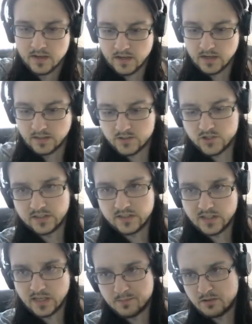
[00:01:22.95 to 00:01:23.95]
Let's check this
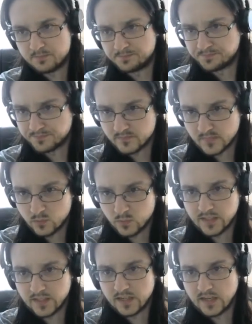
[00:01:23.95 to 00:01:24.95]
game out.
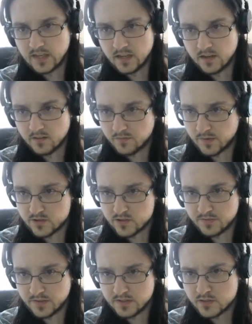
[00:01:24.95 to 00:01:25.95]
We get a French
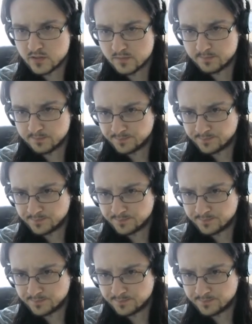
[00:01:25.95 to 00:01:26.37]
defense